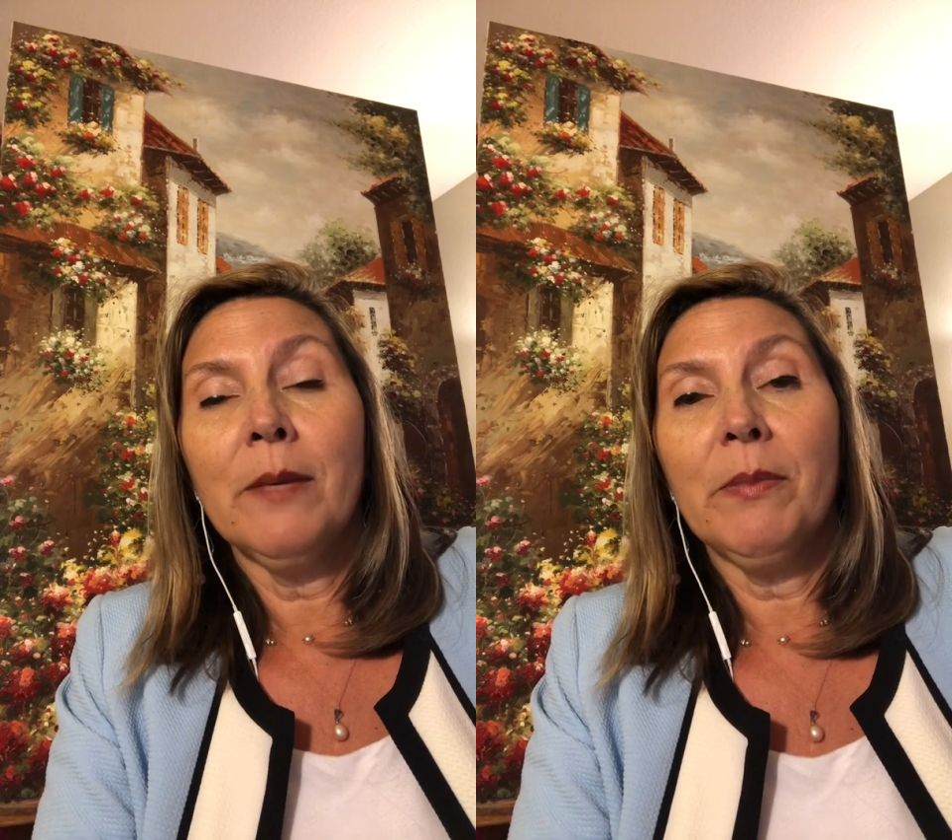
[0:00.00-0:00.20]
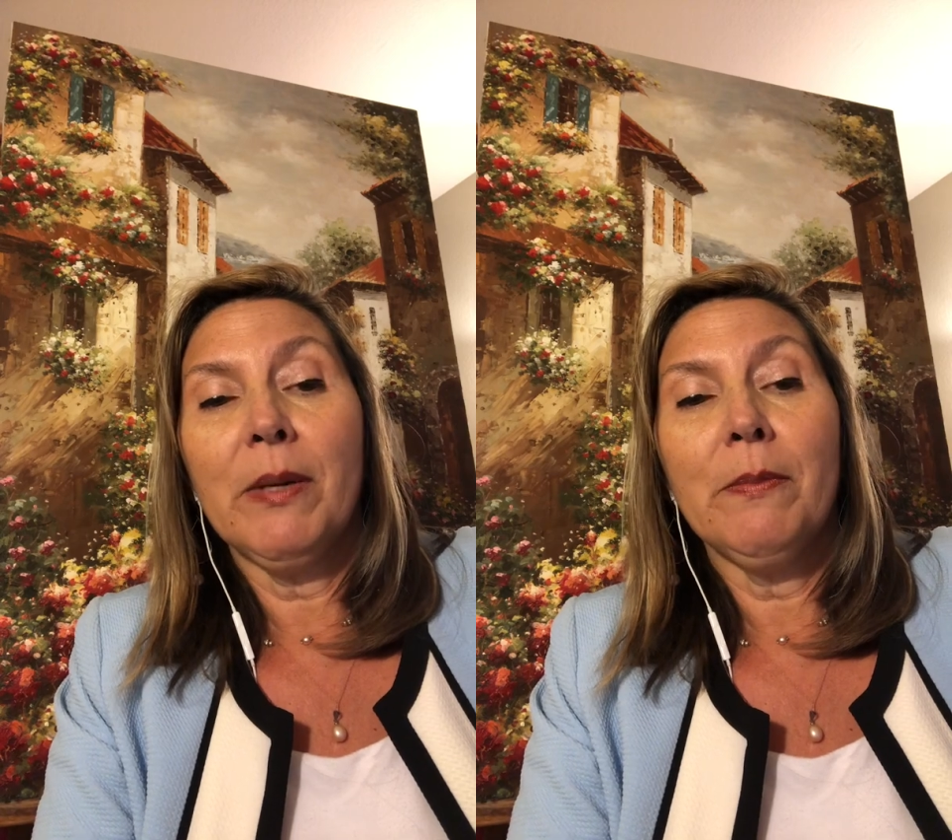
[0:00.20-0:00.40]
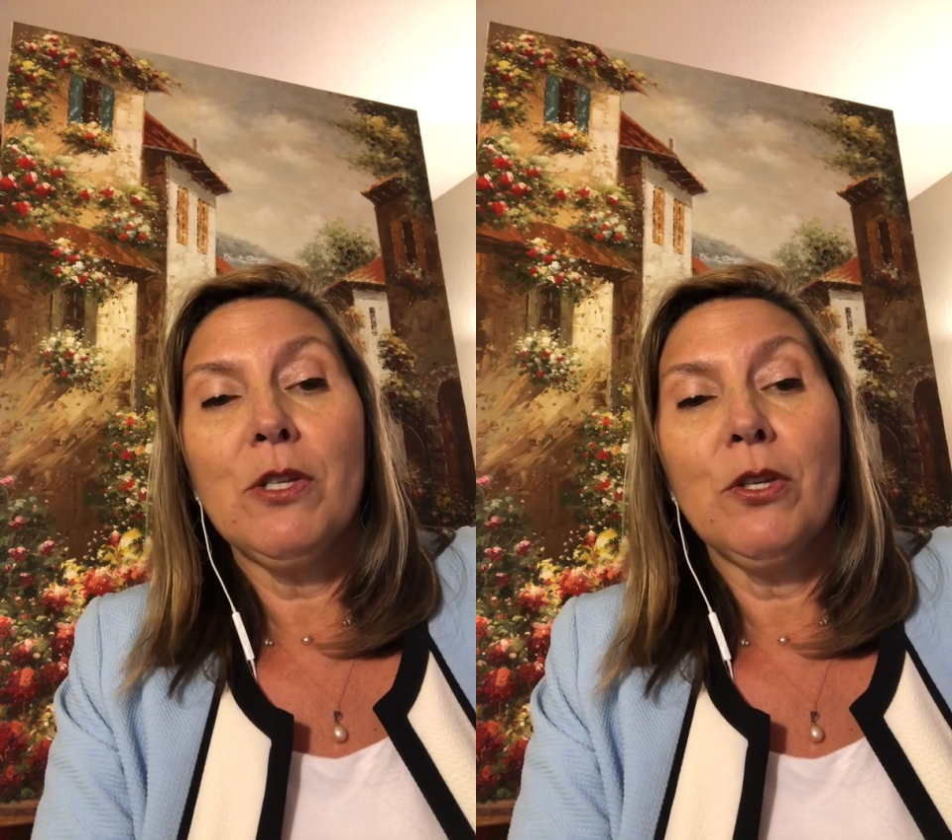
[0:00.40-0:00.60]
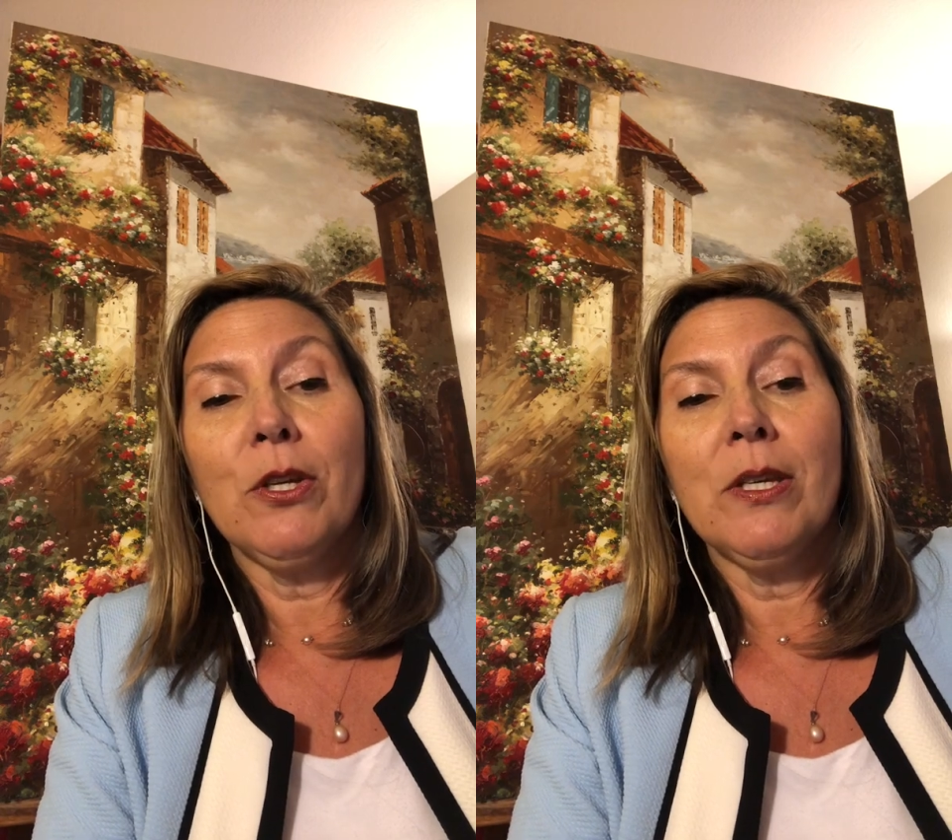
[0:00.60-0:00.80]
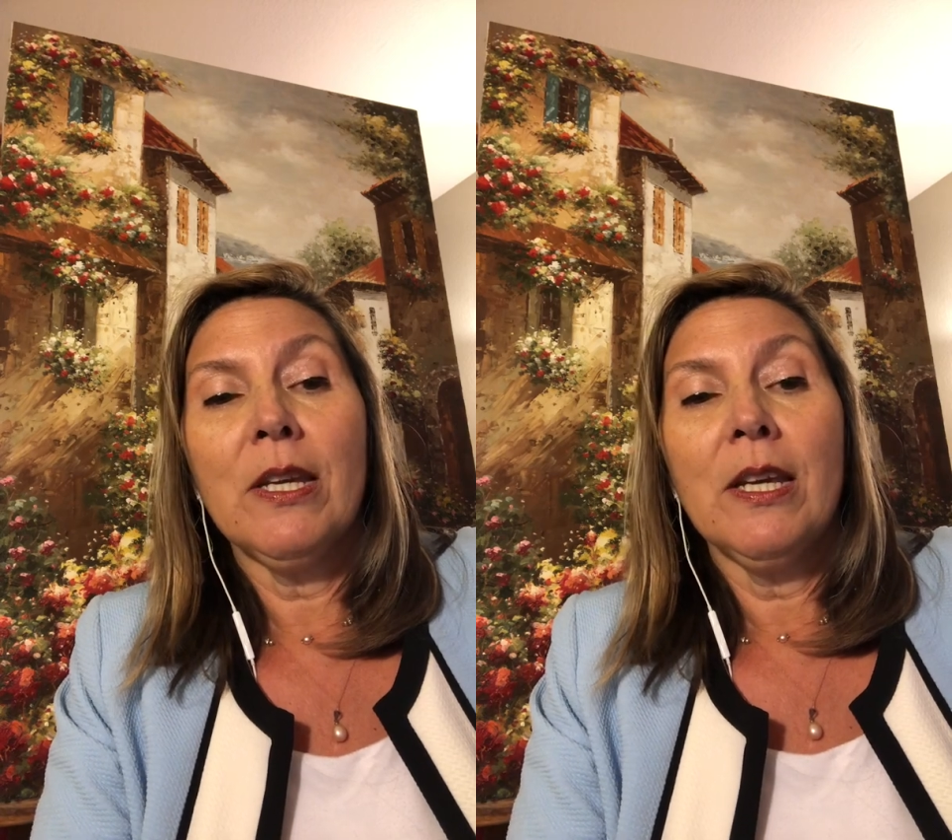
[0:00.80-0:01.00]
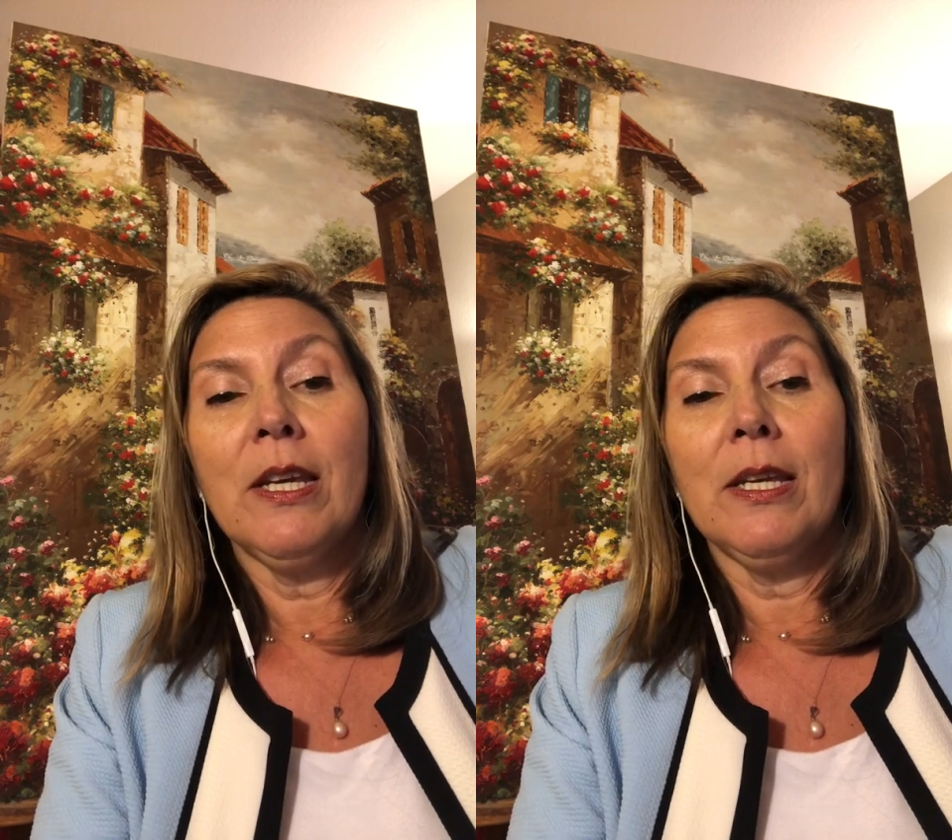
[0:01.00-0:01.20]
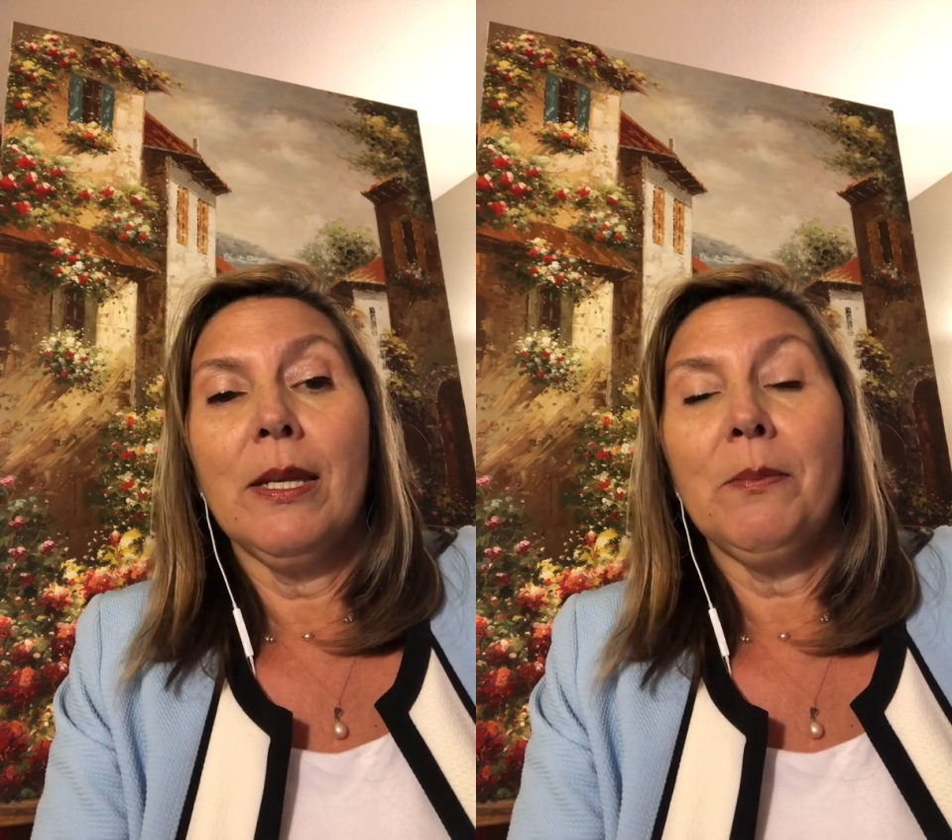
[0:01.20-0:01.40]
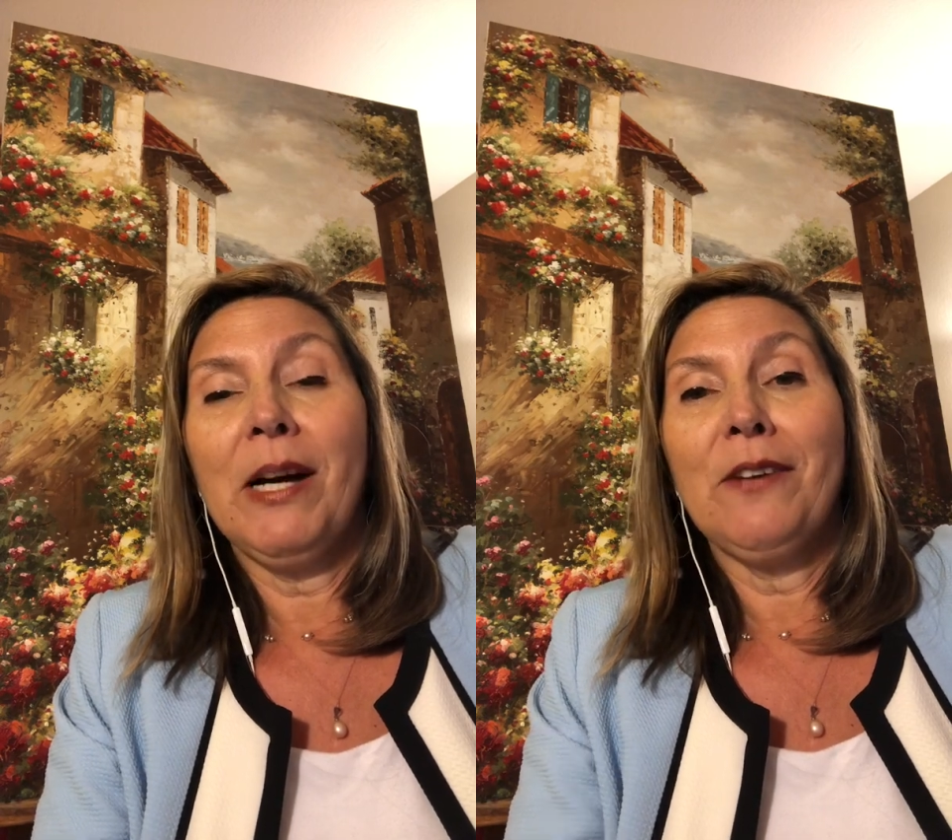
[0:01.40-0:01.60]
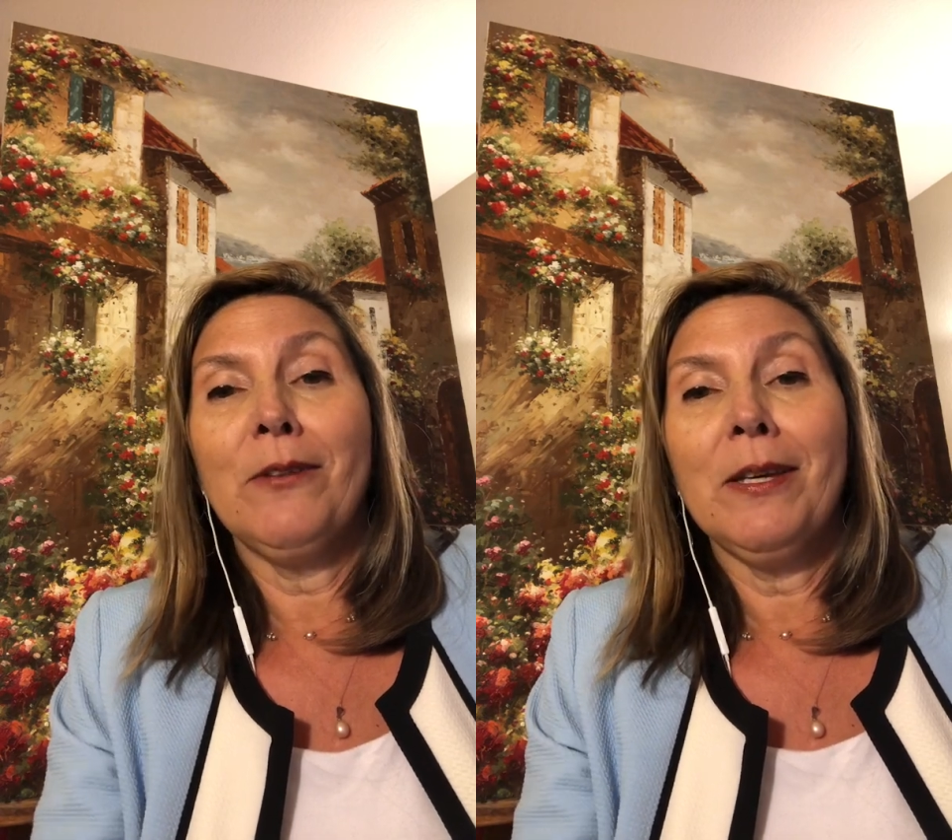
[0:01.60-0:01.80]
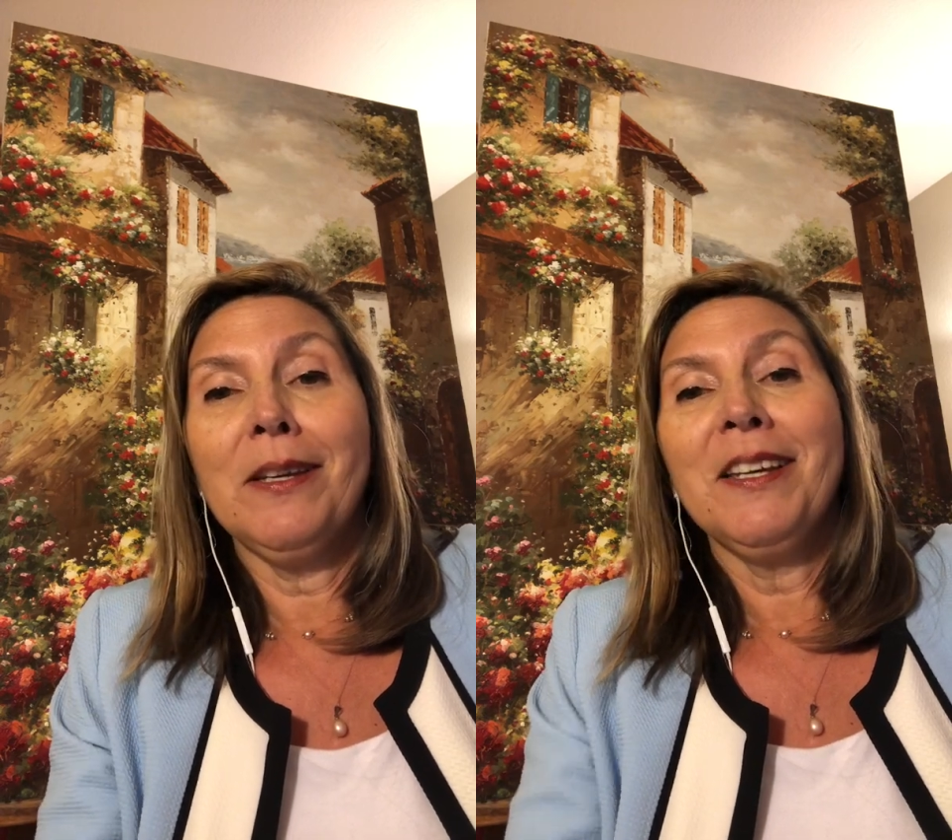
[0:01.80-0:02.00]
by Majid
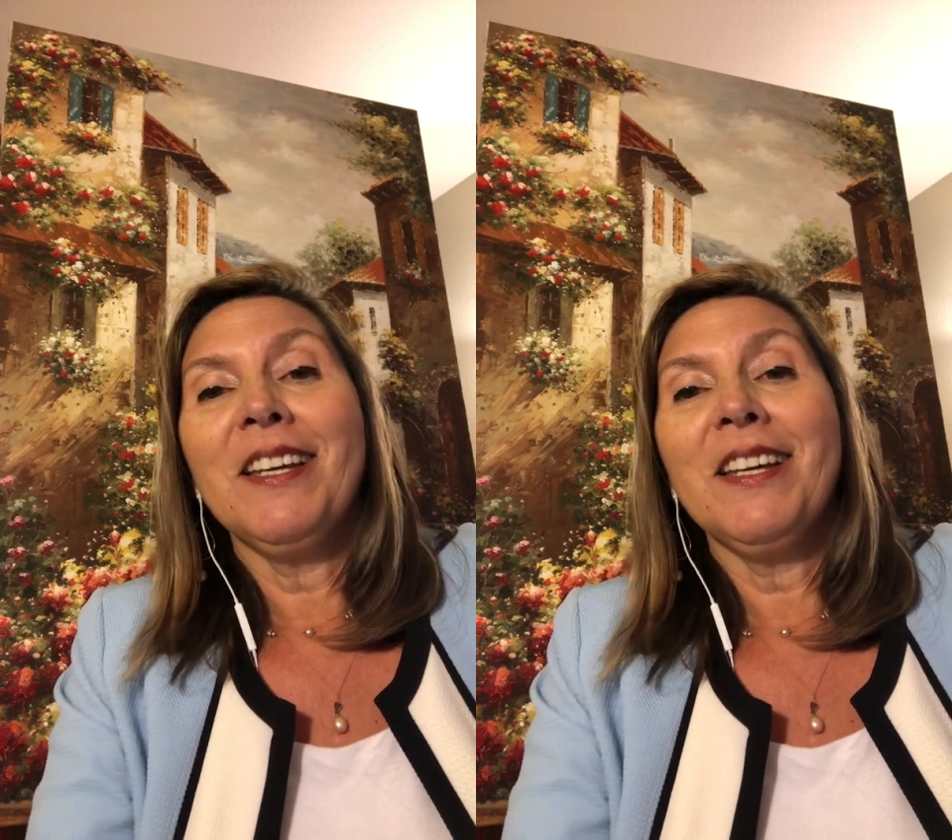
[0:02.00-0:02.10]
Nabavi